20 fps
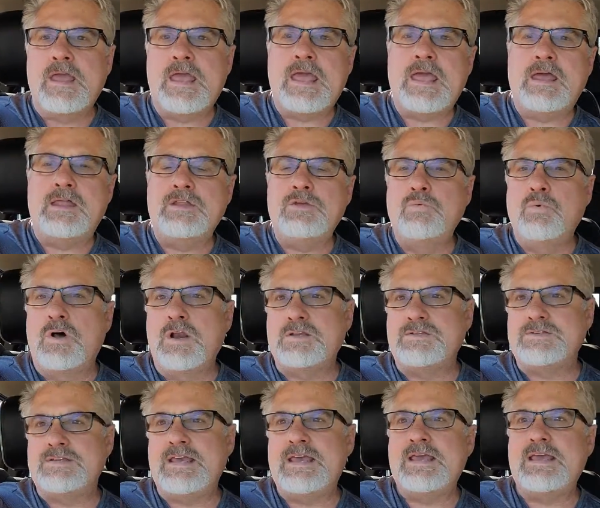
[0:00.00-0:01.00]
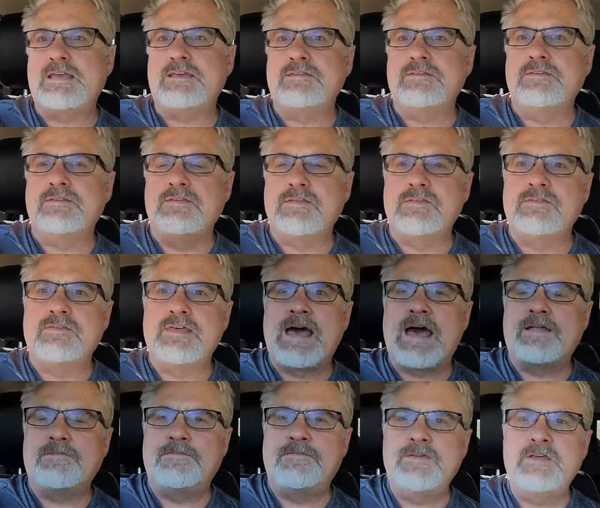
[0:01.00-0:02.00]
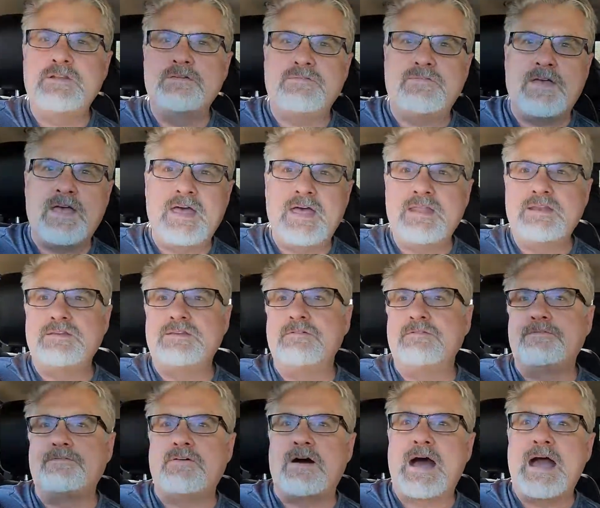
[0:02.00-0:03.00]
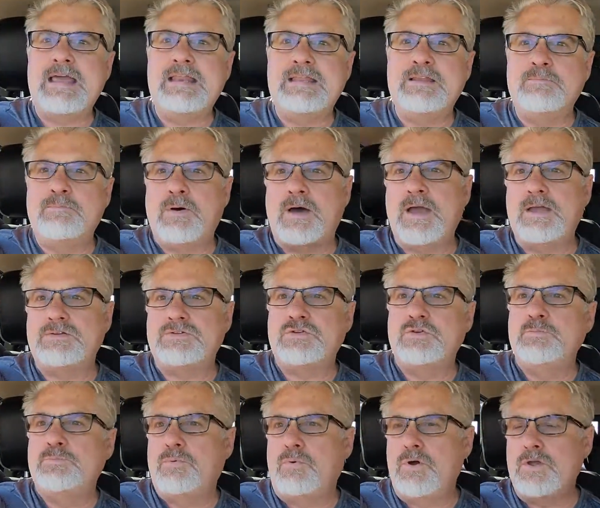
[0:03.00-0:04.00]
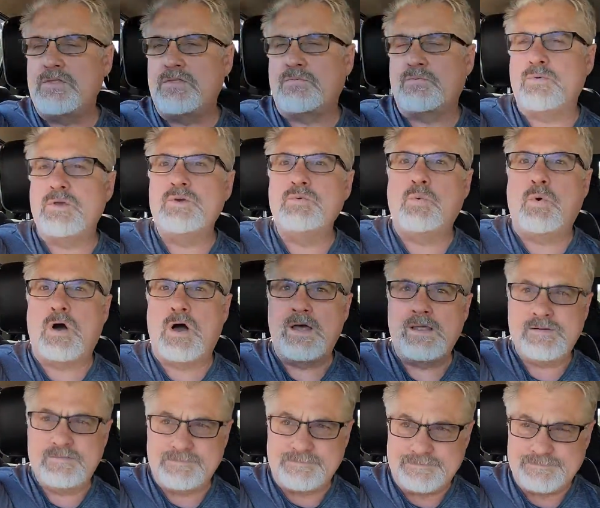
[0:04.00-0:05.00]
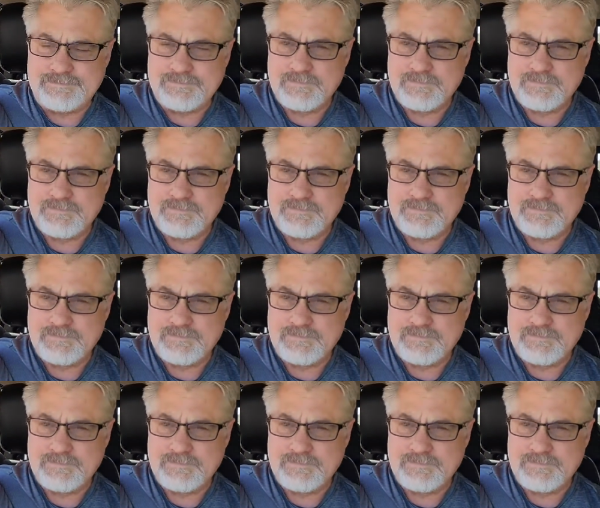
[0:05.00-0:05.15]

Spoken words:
And you want to take that feet of head divided by 2.31,